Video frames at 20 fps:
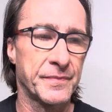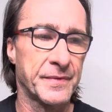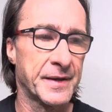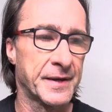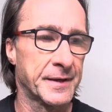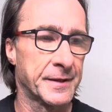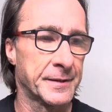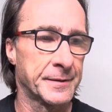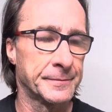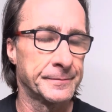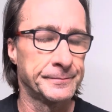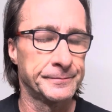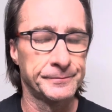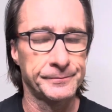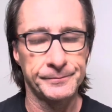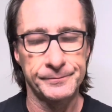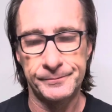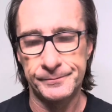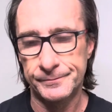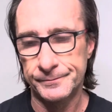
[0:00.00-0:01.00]
Um,
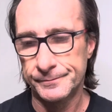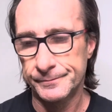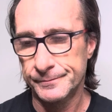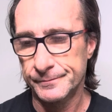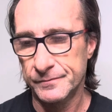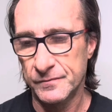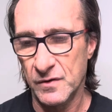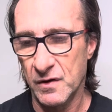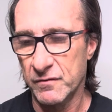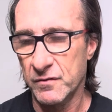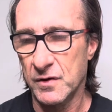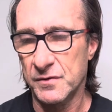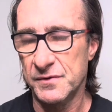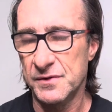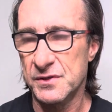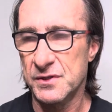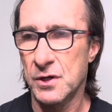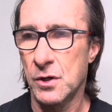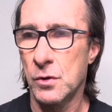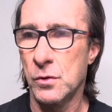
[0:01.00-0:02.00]
I've got
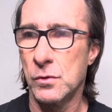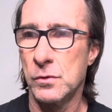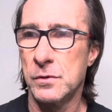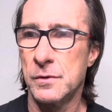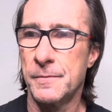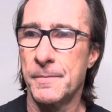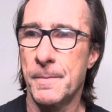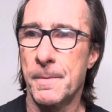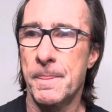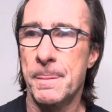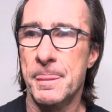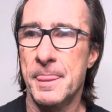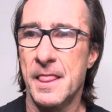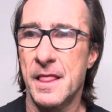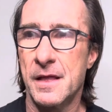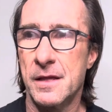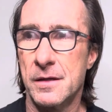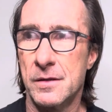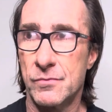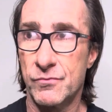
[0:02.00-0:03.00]
this whole
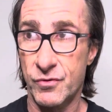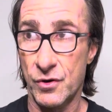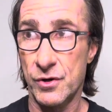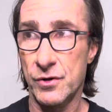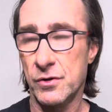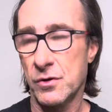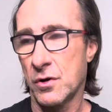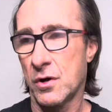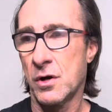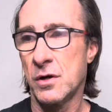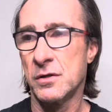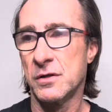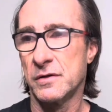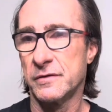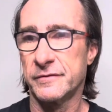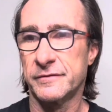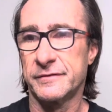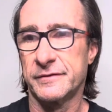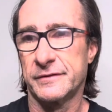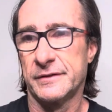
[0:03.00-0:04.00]

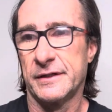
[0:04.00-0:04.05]
protocol of